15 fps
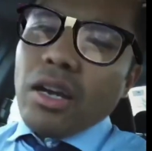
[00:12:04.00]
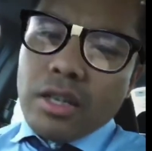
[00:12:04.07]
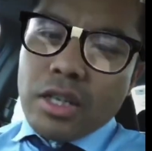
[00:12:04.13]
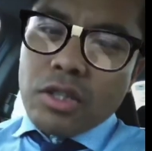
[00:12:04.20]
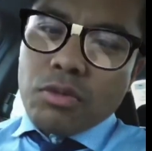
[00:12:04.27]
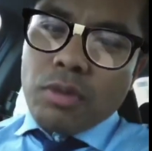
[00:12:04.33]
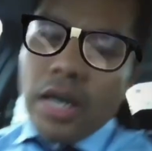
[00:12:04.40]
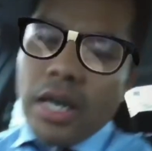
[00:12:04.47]
of
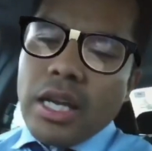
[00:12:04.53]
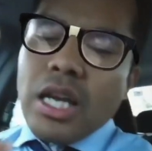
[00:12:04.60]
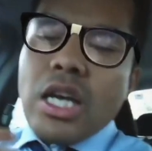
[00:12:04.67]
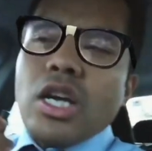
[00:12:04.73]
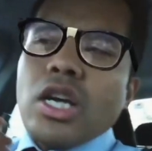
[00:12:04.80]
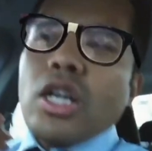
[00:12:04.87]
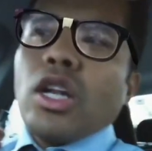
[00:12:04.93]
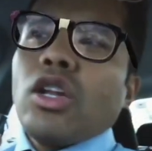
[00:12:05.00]
this rut,
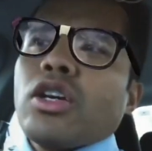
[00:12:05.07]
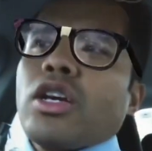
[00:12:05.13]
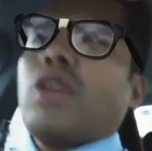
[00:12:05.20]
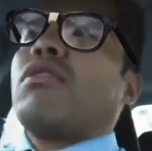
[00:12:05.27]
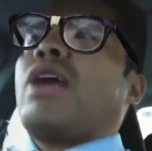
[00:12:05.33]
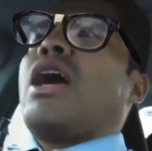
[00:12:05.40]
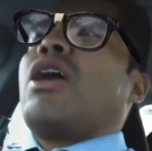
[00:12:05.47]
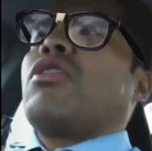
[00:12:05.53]
look
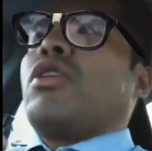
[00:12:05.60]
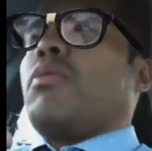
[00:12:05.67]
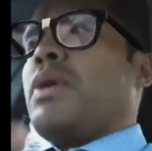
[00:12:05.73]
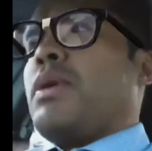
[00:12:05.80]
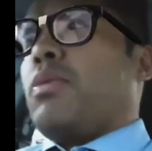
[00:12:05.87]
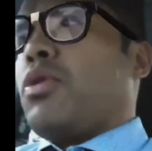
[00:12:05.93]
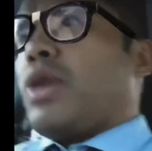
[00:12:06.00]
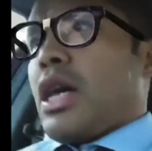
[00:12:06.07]
around the
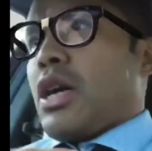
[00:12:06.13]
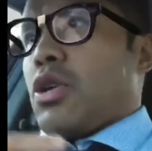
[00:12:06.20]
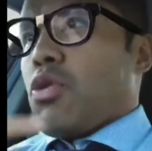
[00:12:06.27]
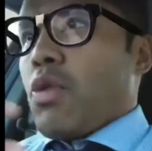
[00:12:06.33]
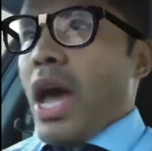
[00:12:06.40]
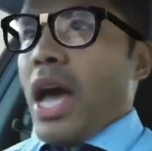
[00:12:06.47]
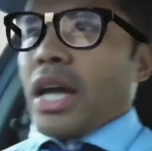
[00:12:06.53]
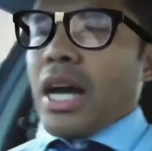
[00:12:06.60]
people that you
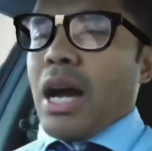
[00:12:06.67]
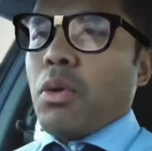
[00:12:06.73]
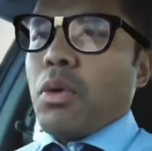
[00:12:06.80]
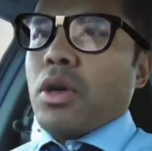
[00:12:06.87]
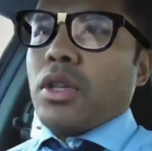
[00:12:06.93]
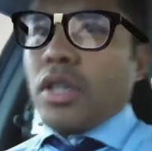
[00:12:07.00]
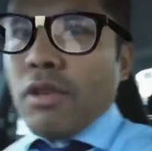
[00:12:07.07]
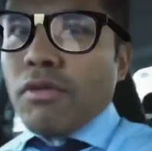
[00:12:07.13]
hang out
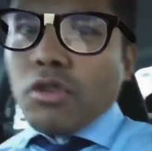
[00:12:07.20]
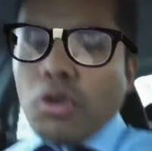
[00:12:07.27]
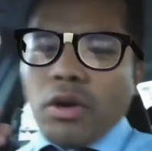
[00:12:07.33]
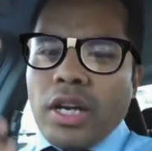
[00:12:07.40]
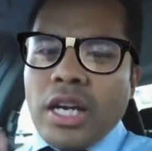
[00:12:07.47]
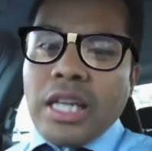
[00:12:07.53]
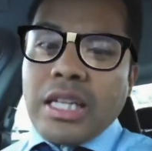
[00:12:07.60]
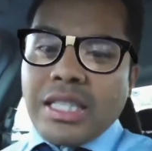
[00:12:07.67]
with. If you're
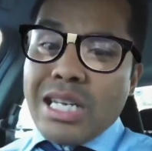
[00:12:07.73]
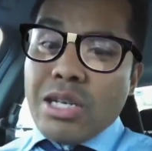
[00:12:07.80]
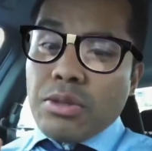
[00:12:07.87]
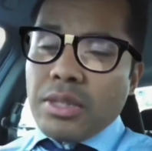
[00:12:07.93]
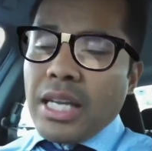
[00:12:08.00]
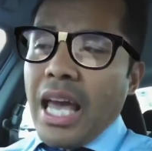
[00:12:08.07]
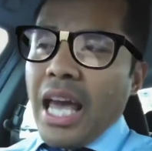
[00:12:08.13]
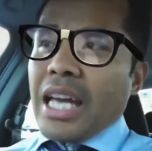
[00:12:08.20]

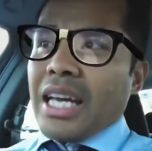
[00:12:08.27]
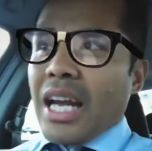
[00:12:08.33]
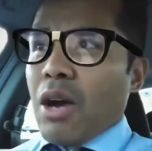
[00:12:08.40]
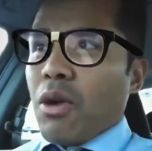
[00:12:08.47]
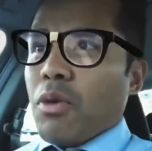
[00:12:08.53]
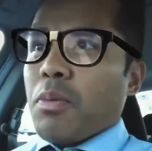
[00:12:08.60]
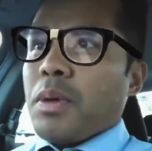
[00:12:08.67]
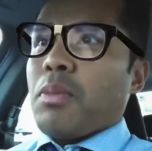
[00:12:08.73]
continuously hanging
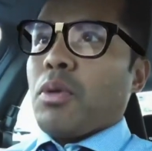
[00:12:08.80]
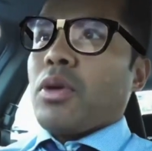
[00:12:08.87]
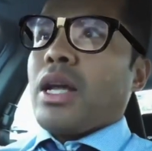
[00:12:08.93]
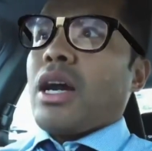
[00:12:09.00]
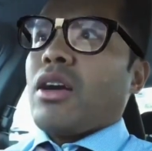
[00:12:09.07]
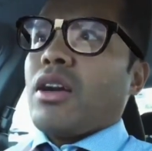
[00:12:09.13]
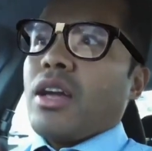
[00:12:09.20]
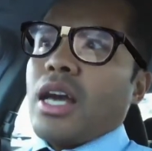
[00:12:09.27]
out with people
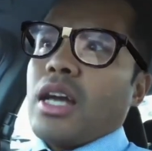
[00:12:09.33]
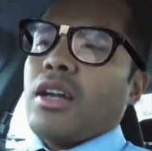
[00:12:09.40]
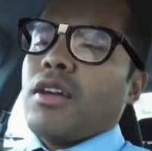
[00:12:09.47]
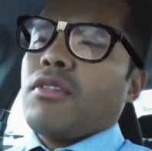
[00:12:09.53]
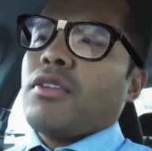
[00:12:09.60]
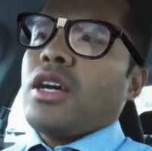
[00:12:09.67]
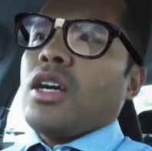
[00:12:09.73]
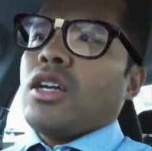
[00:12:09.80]
that are
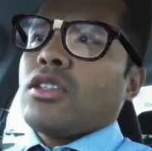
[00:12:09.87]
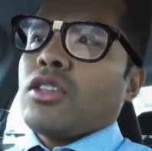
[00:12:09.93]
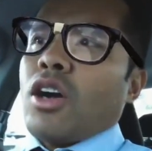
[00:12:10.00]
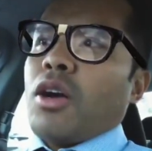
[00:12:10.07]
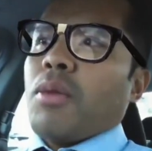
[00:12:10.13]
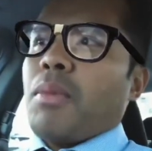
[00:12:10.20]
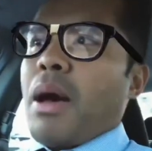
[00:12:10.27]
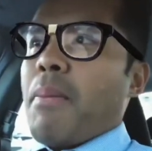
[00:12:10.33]
negative,
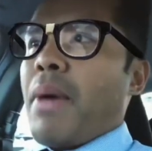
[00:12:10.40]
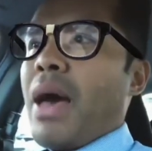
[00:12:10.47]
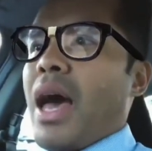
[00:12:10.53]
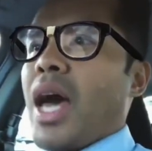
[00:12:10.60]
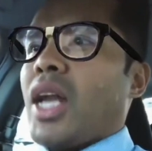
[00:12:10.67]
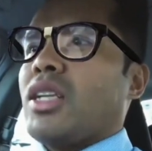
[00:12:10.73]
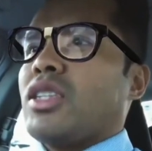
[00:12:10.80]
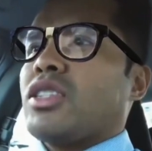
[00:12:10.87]
talking about
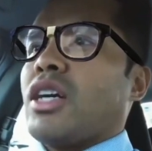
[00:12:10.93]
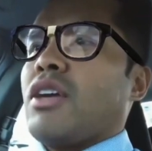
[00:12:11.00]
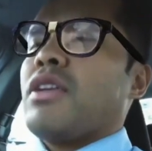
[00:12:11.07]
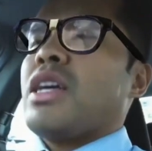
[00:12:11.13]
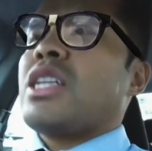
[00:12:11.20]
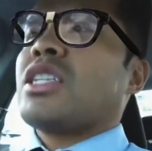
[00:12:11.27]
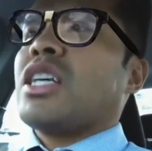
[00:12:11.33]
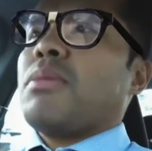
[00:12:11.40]
bad and stuff,
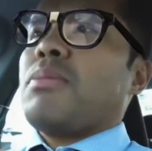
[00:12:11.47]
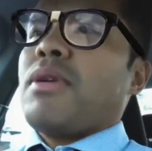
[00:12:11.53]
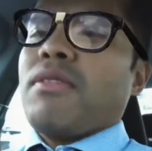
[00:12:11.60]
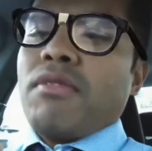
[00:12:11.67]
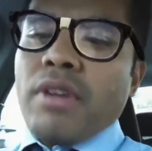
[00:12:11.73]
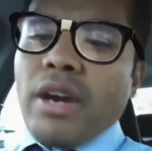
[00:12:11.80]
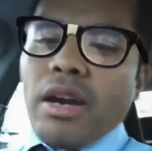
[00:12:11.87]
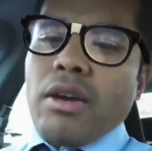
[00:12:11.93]
it's going to be
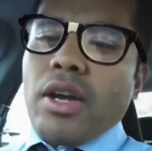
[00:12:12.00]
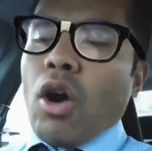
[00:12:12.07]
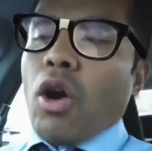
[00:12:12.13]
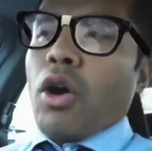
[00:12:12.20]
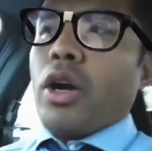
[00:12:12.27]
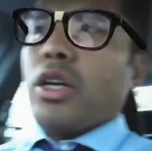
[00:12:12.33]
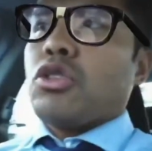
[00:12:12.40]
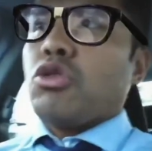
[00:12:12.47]
very
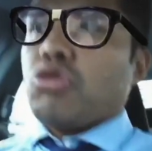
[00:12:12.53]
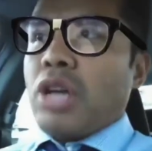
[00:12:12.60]
hard to